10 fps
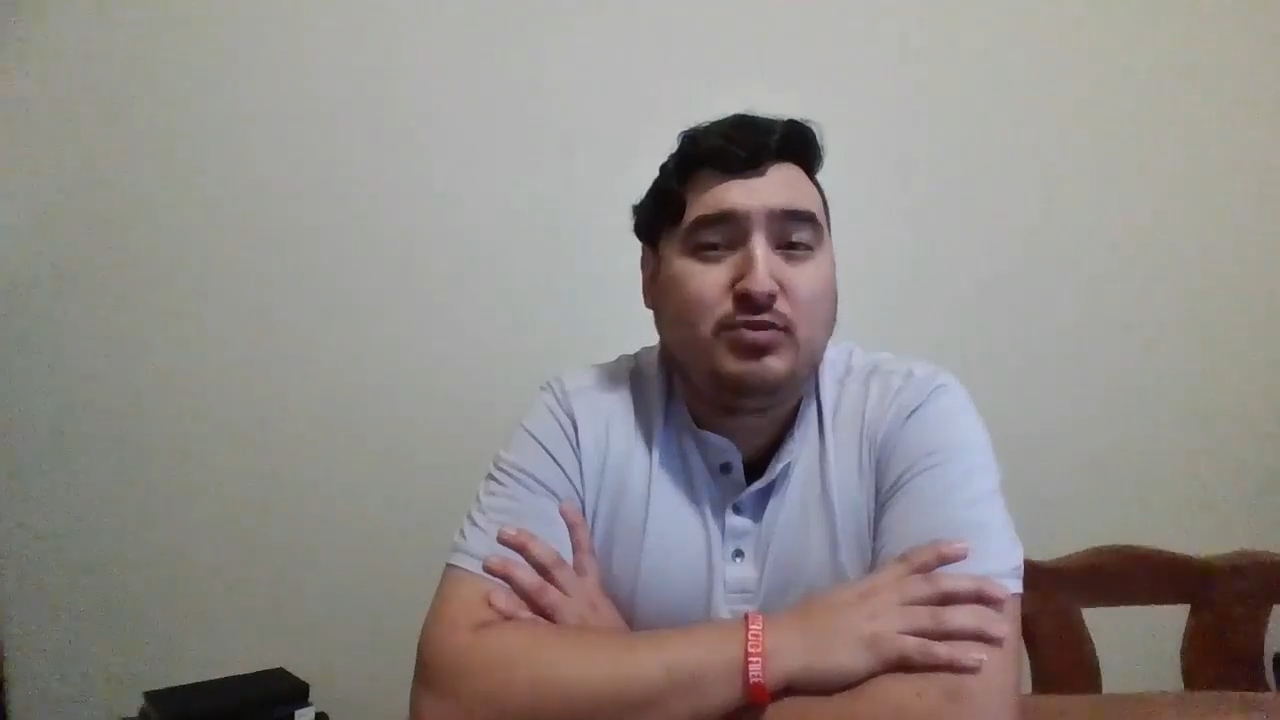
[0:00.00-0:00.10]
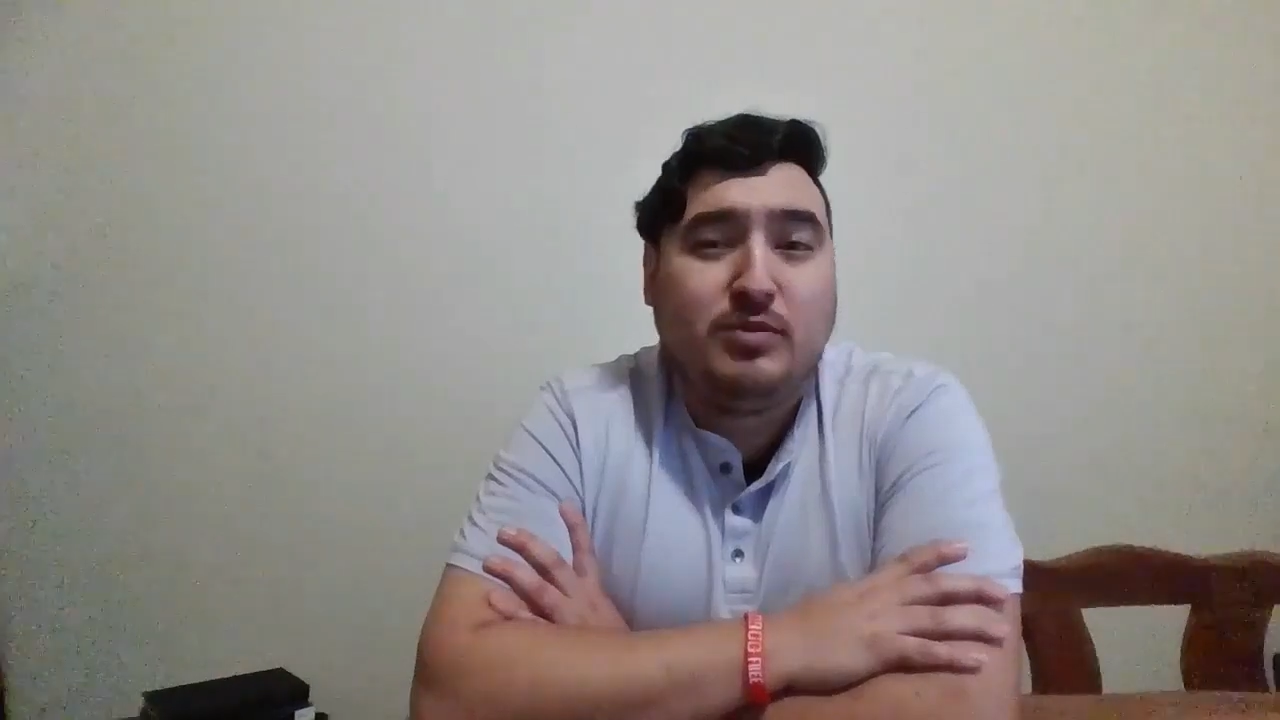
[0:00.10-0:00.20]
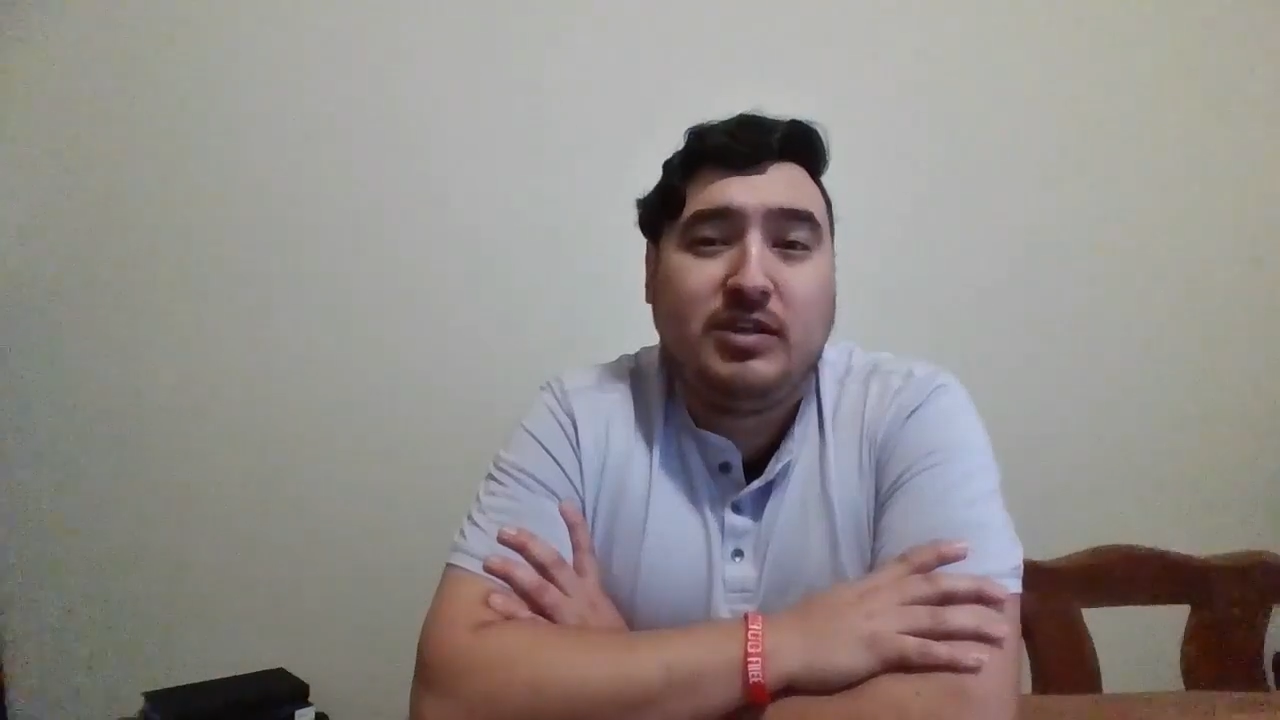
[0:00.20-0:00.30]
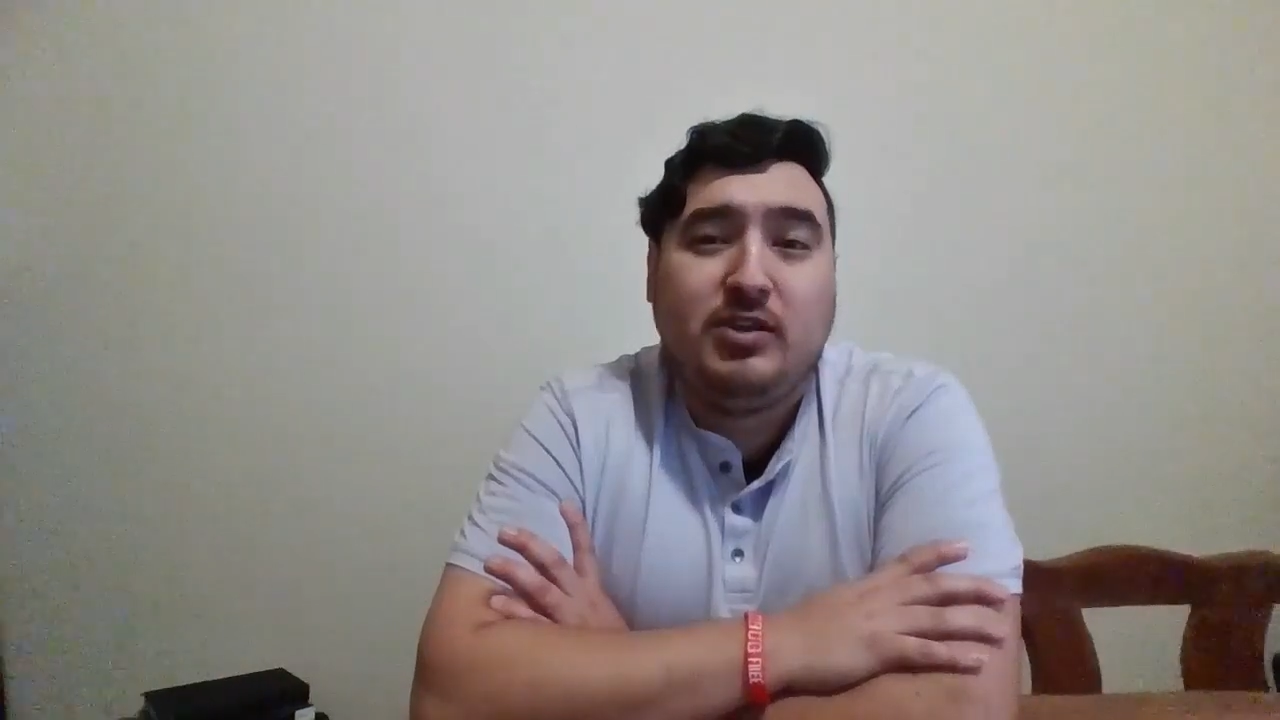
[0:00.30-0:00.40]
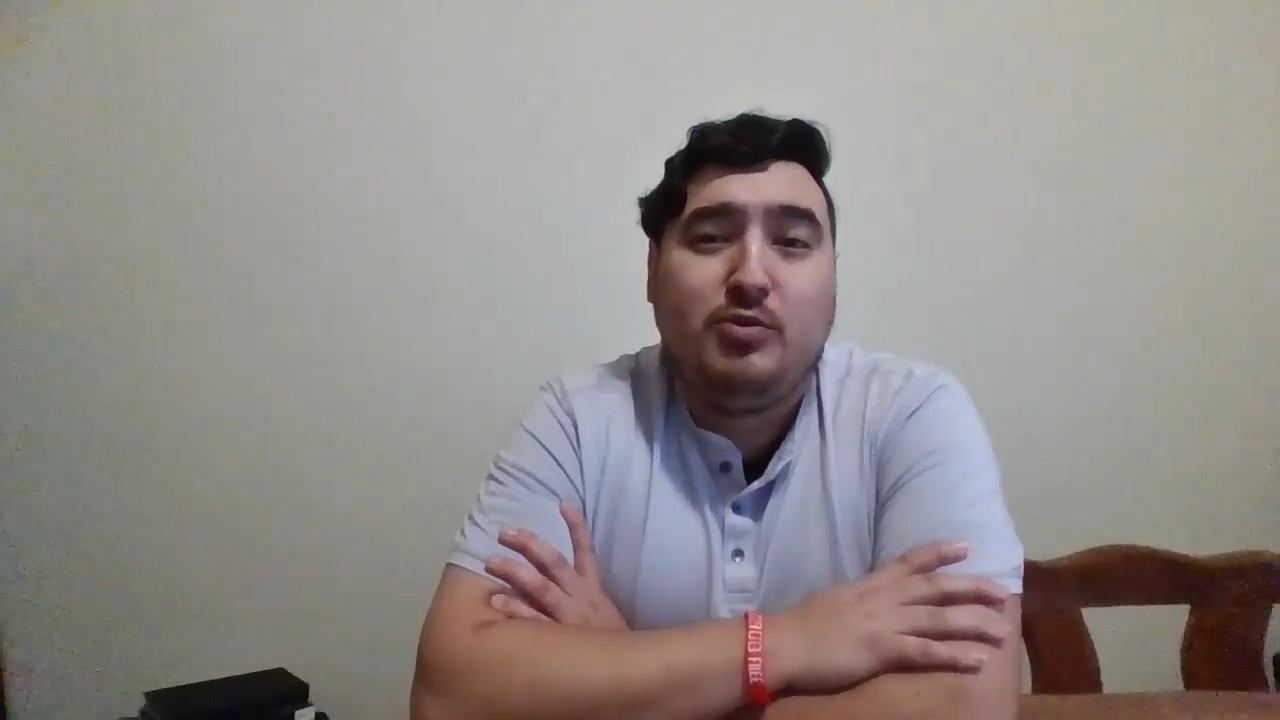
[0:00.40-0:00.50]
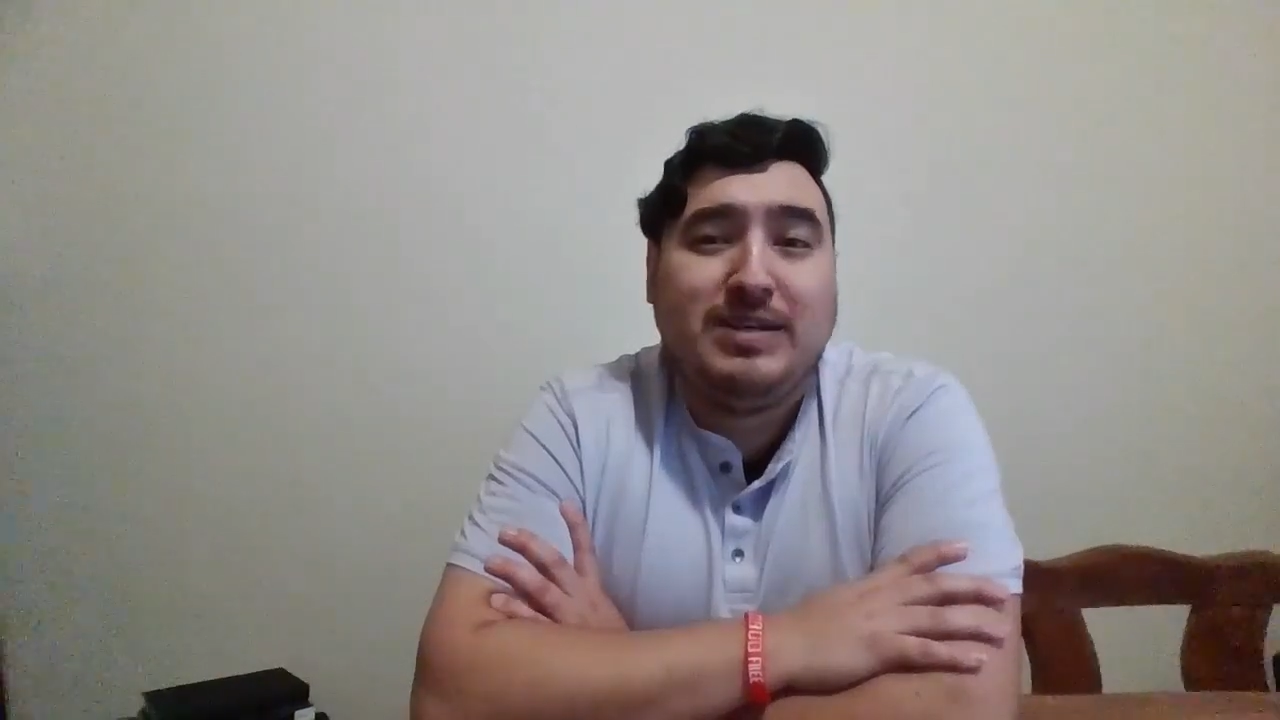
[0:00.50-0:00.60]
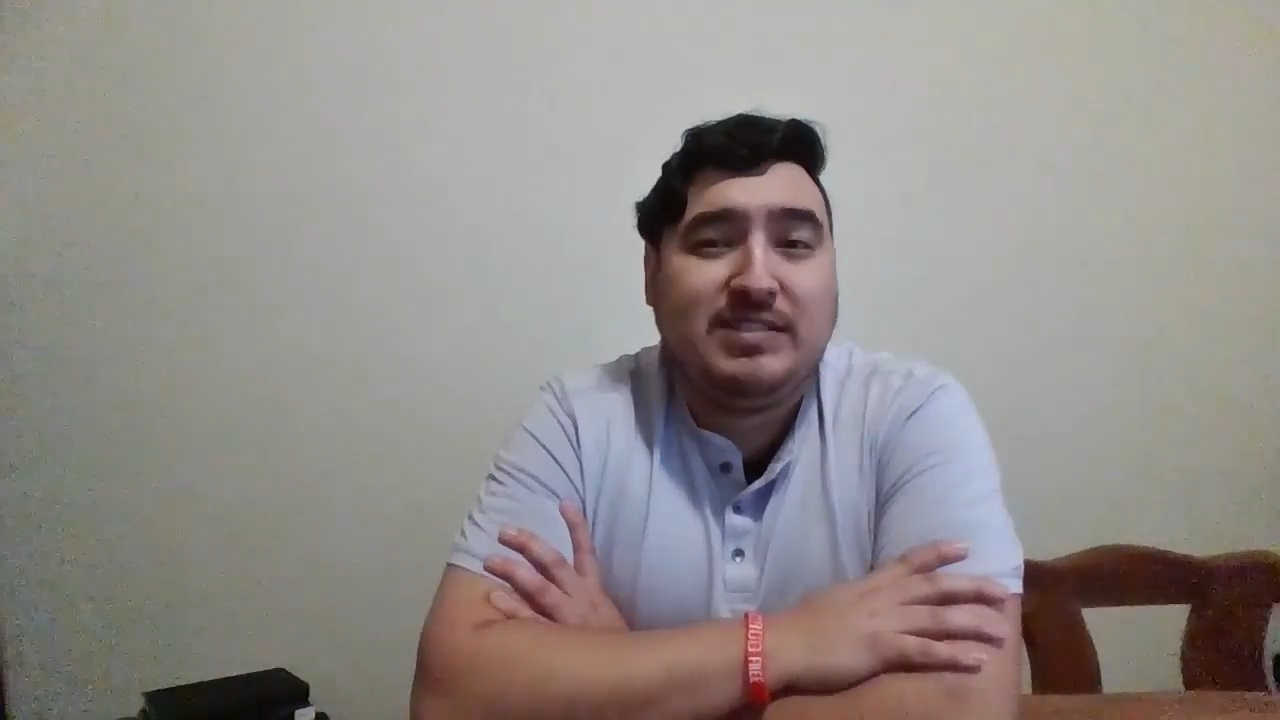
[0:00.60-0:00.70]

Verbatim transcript: with the U.S.